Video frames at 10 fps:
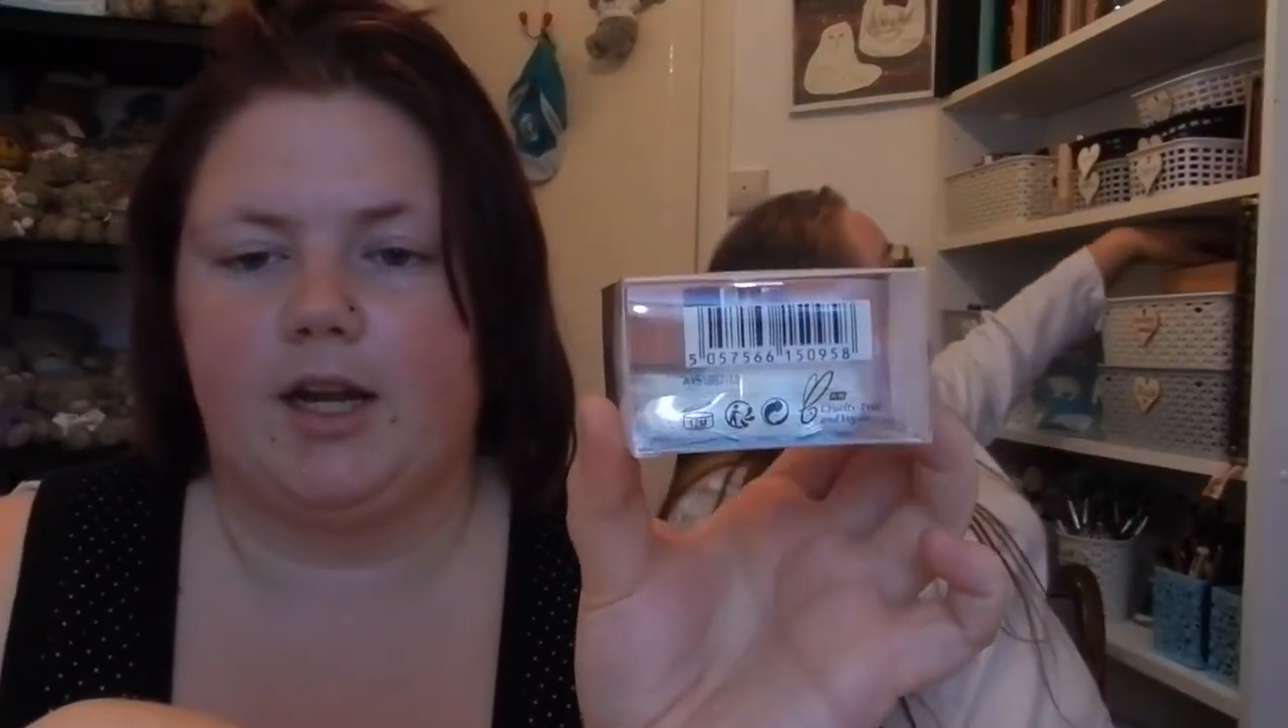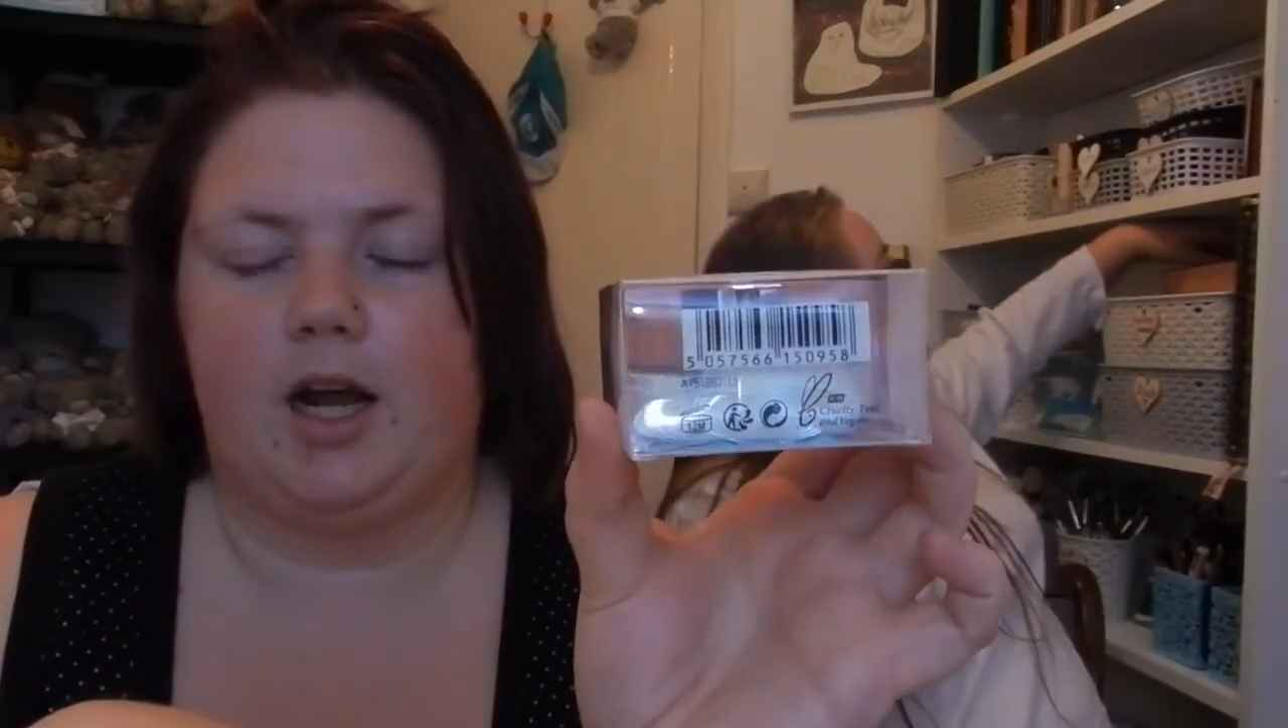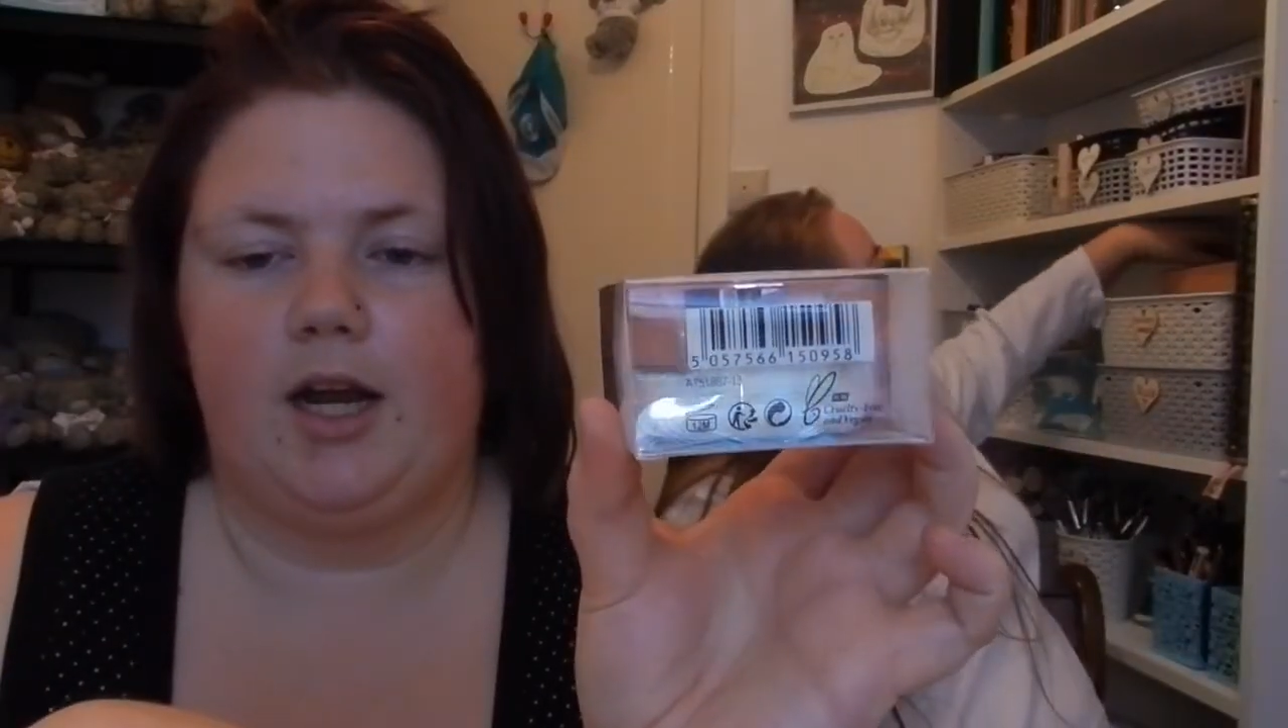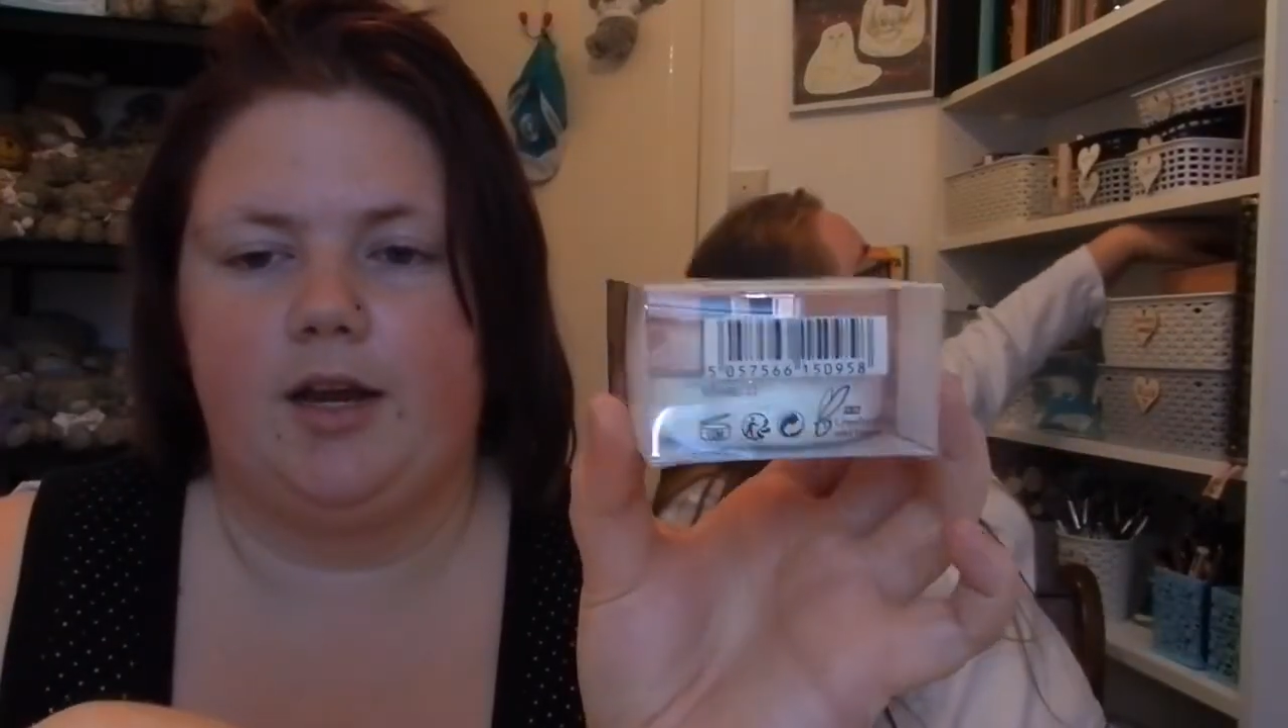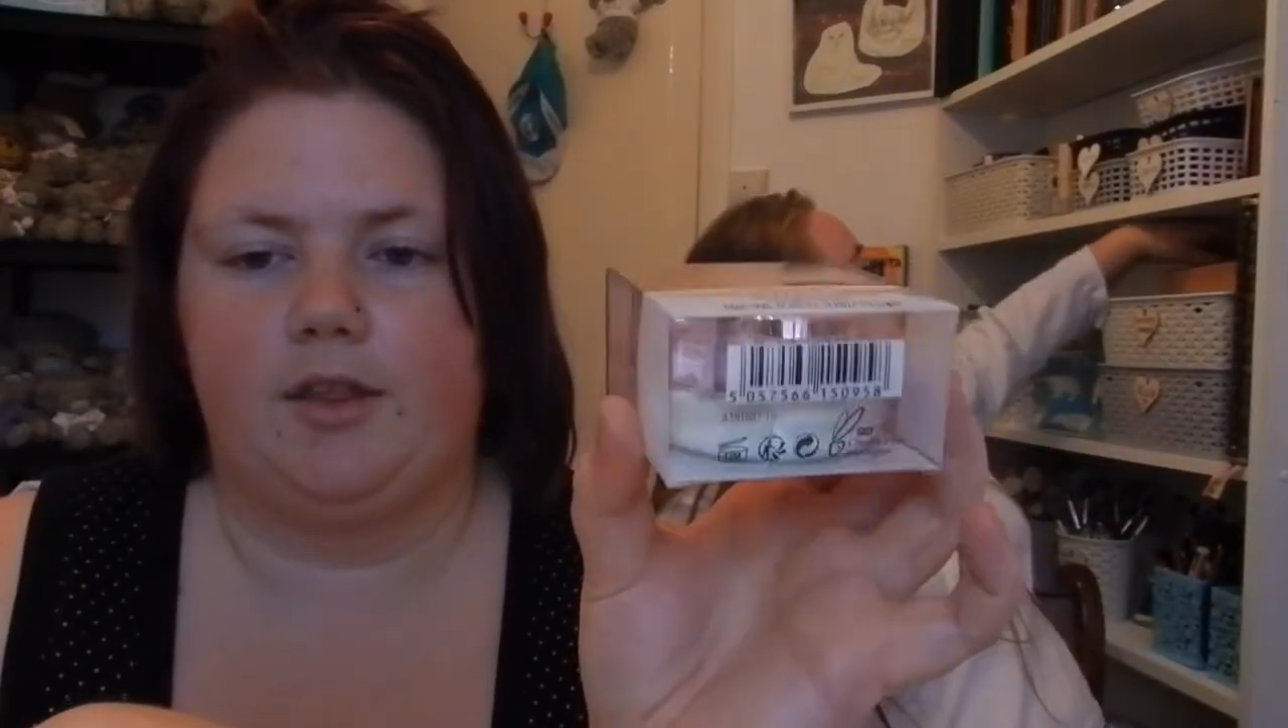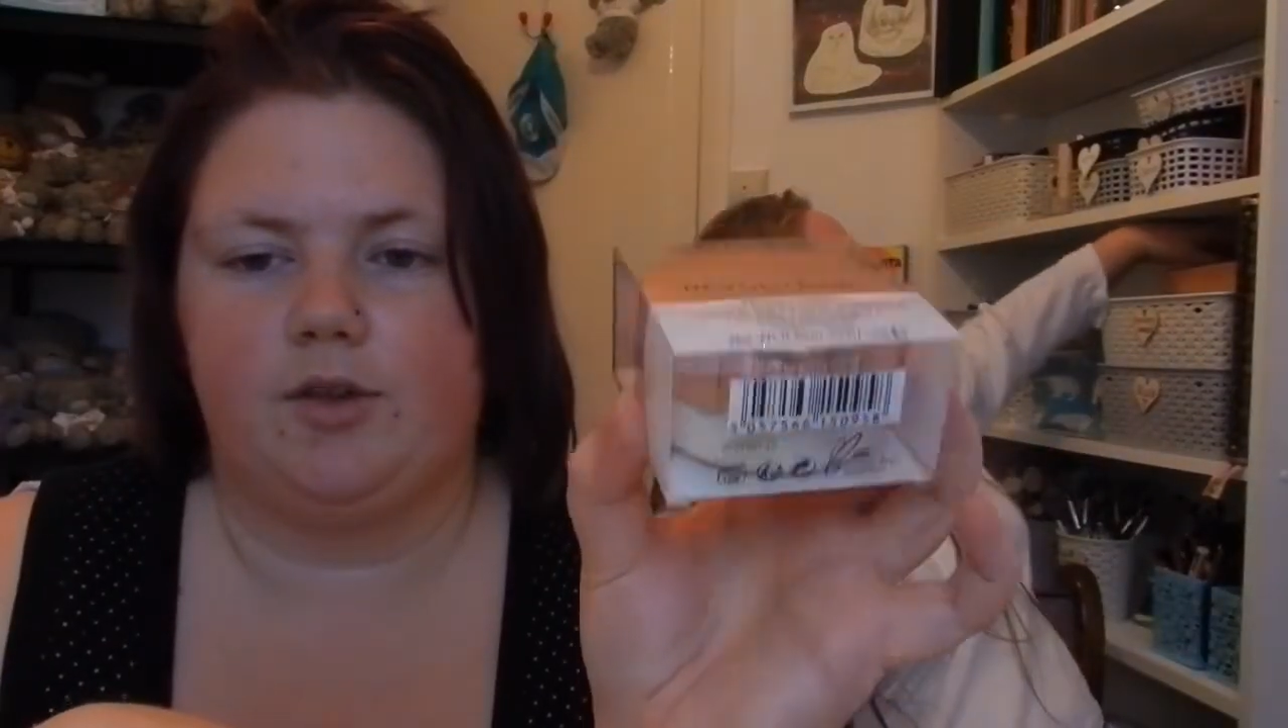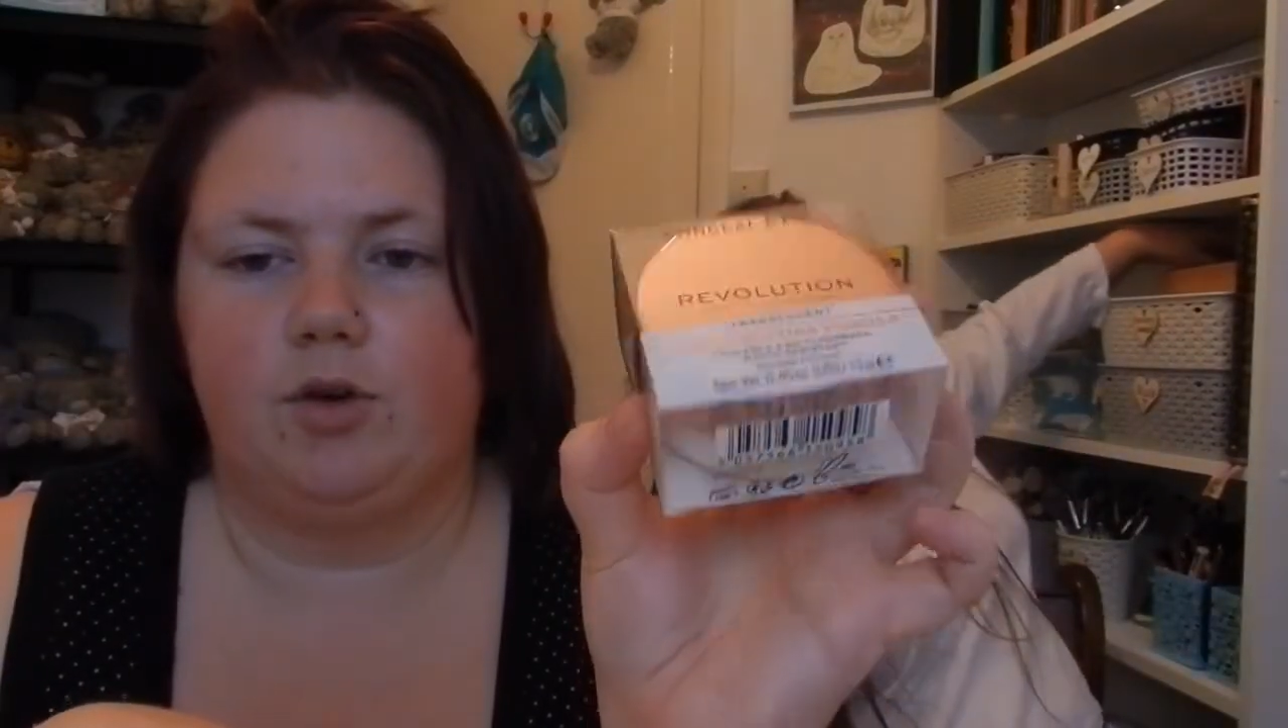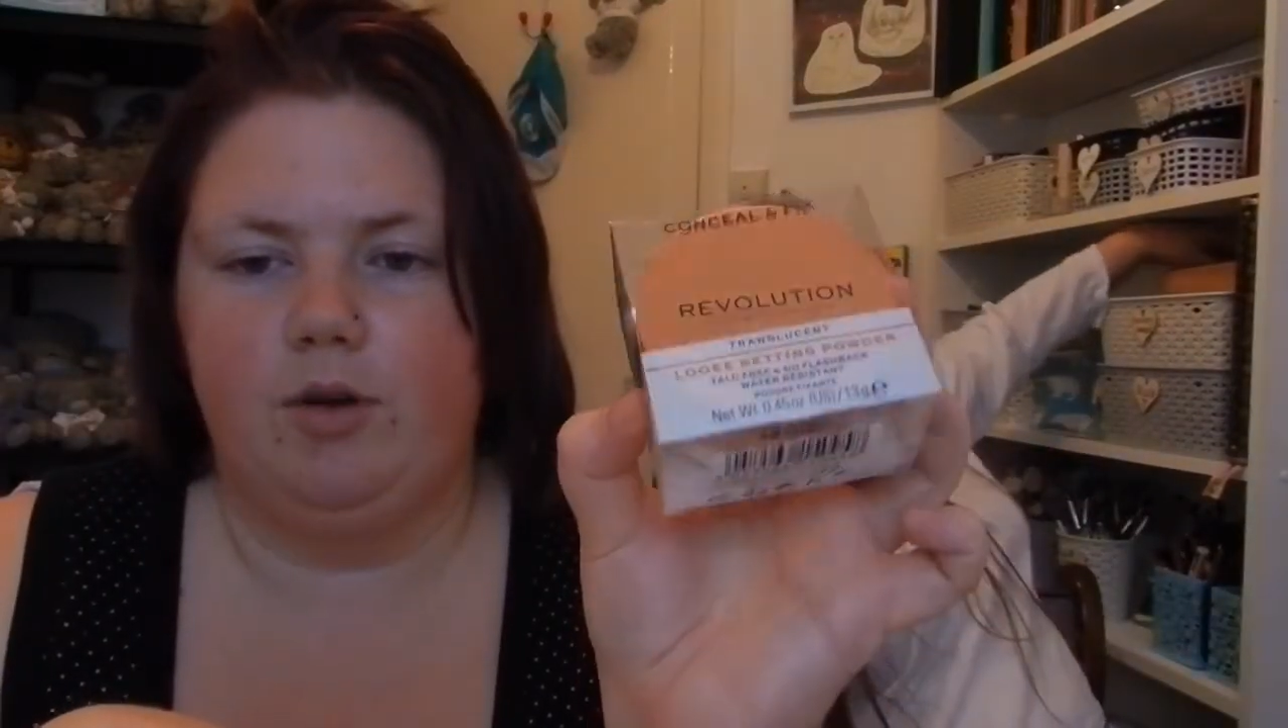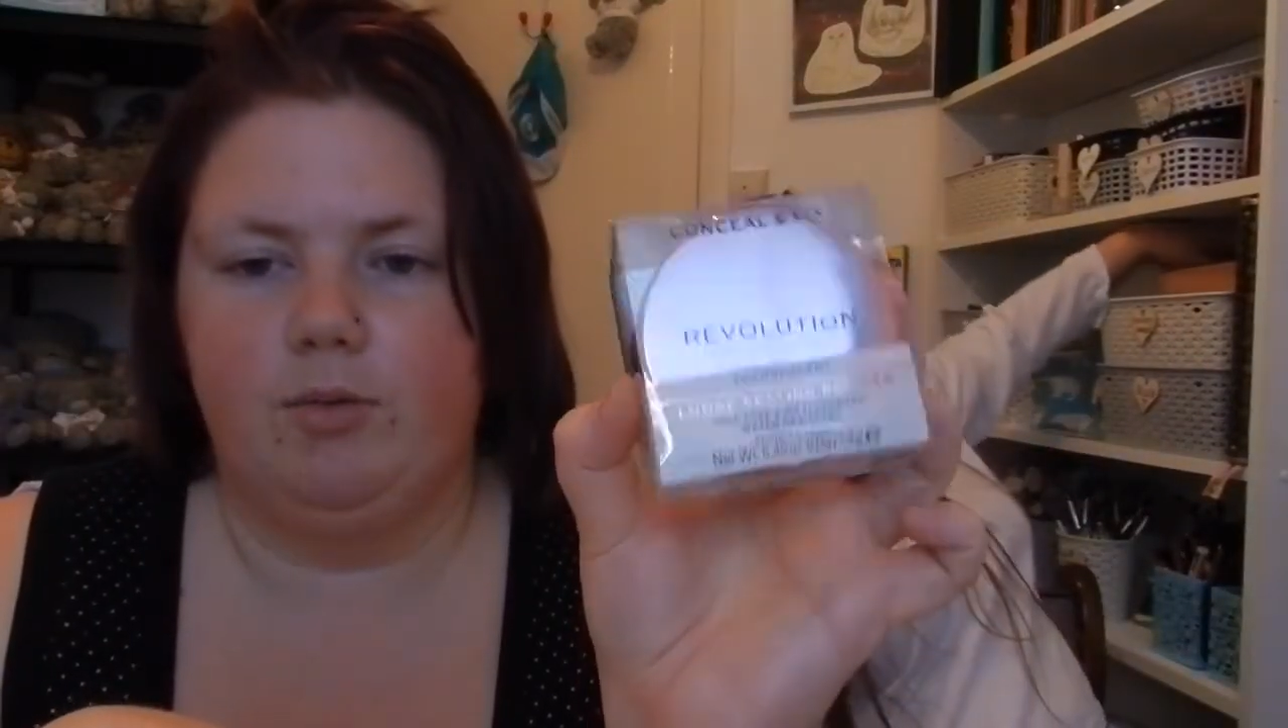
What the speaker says: I thought it